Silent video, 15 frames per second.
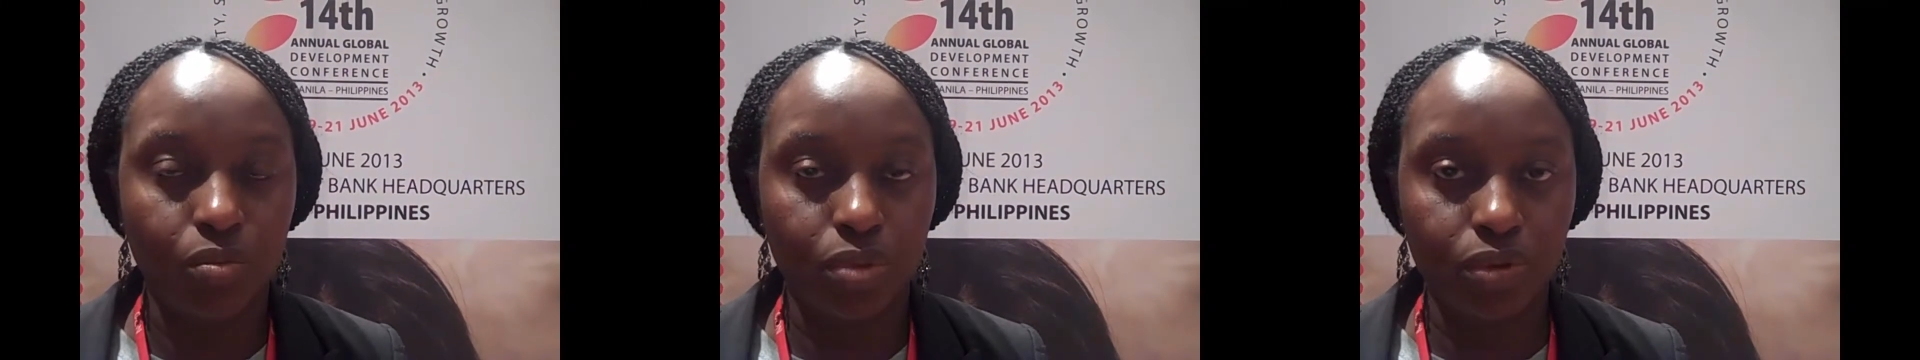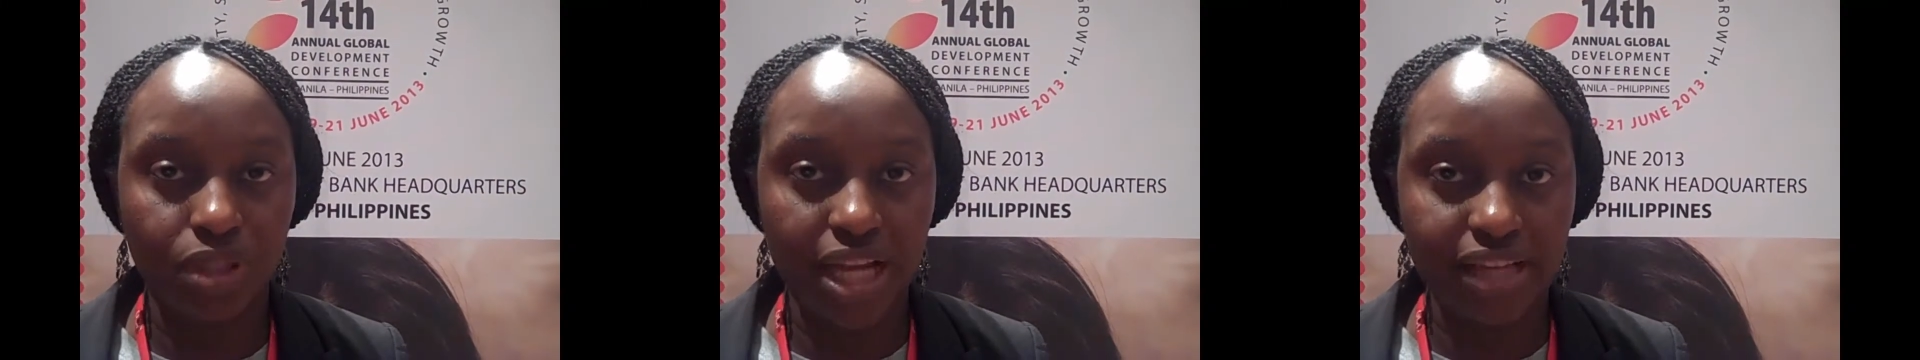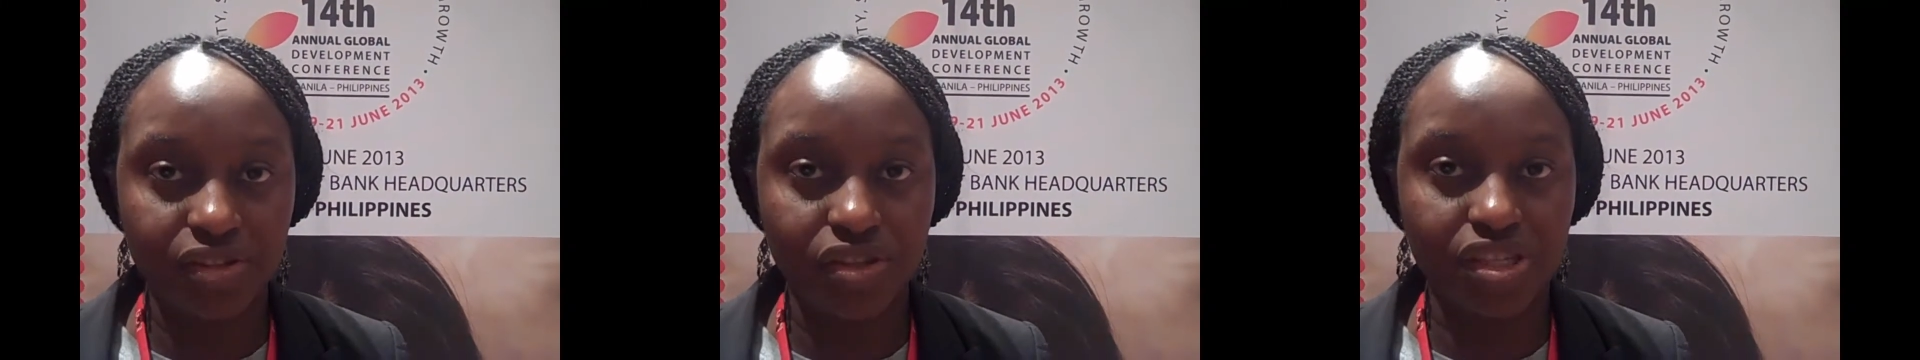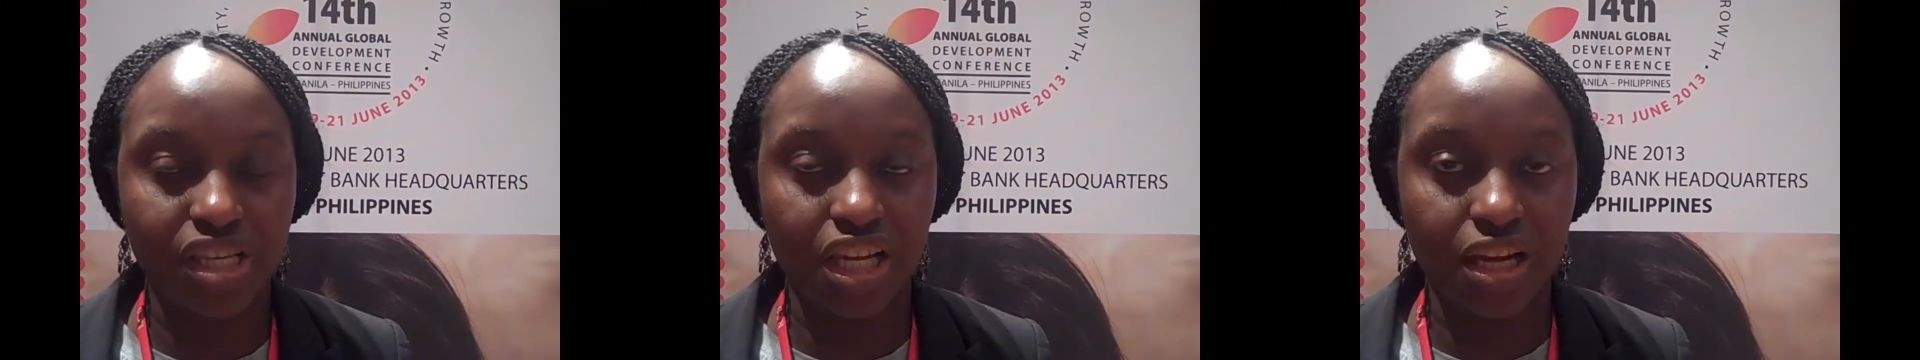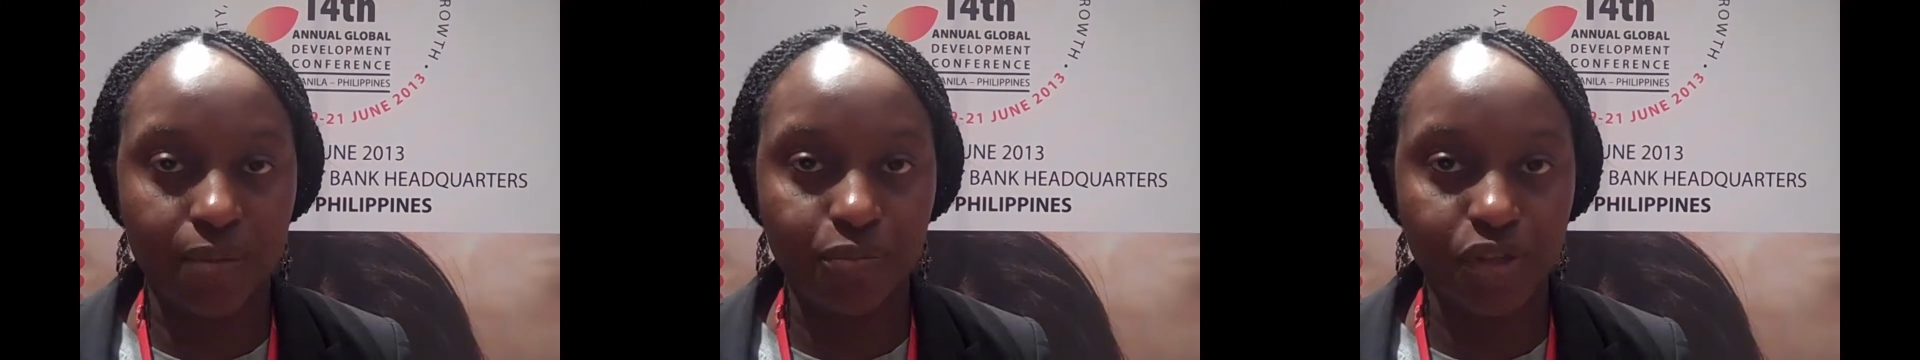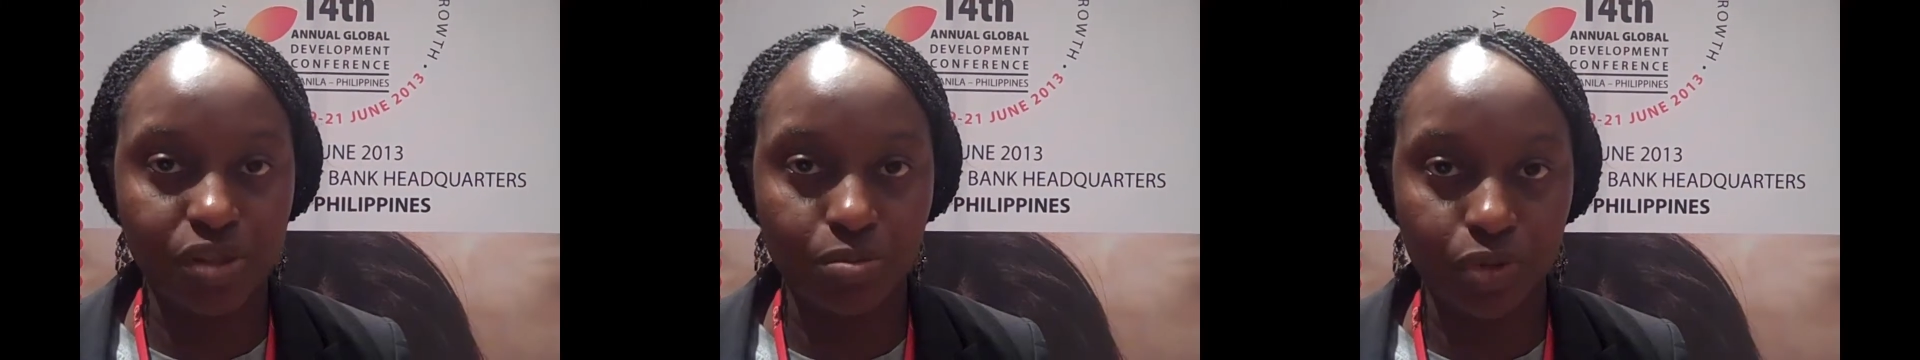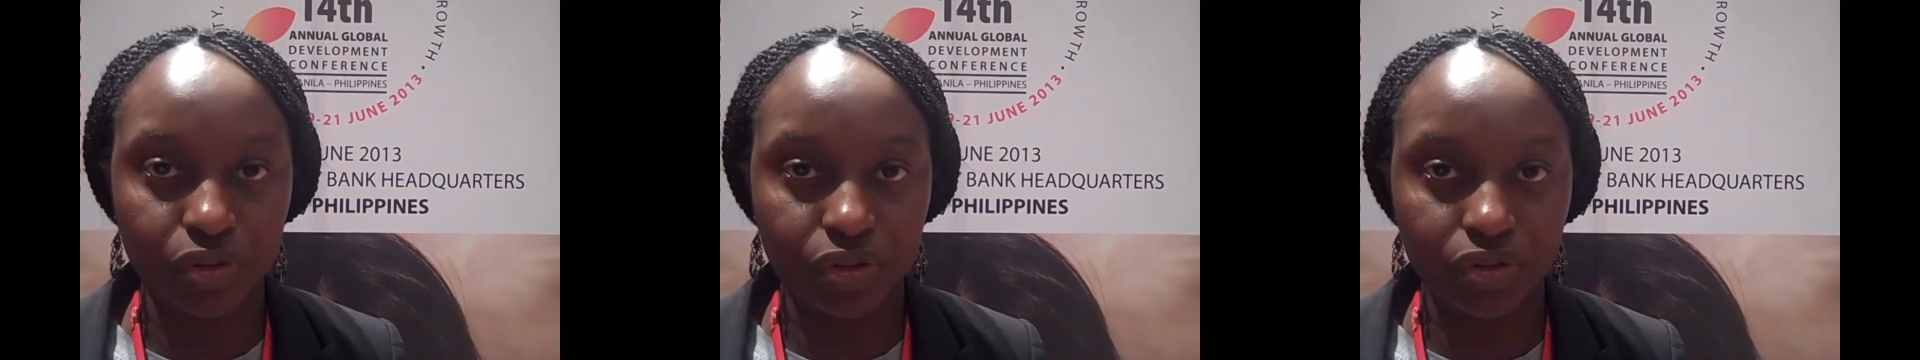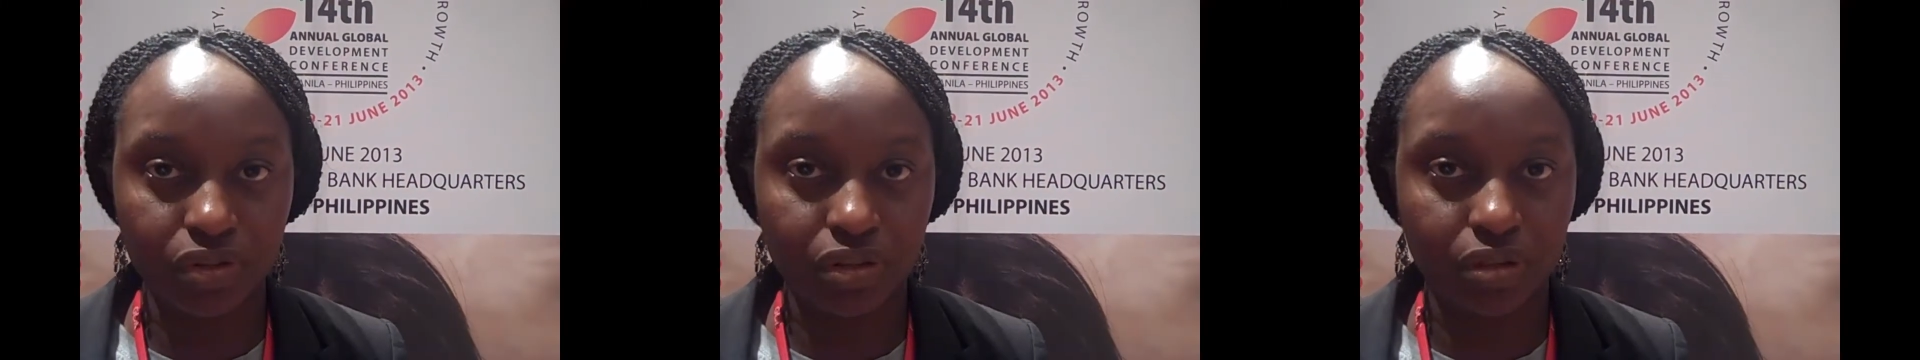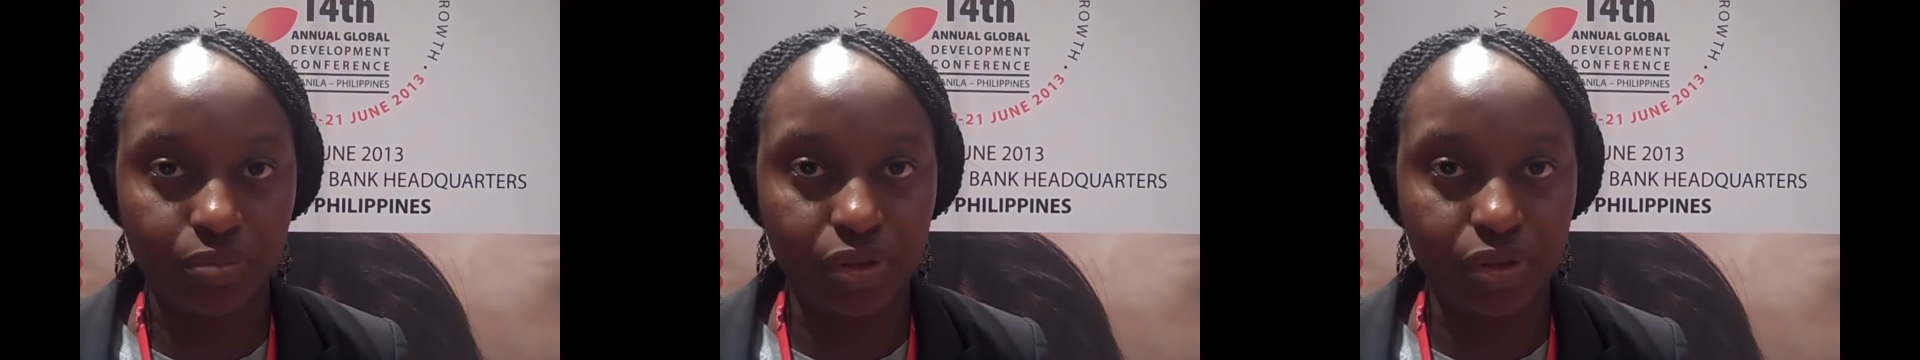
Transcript: We would like to scale up this model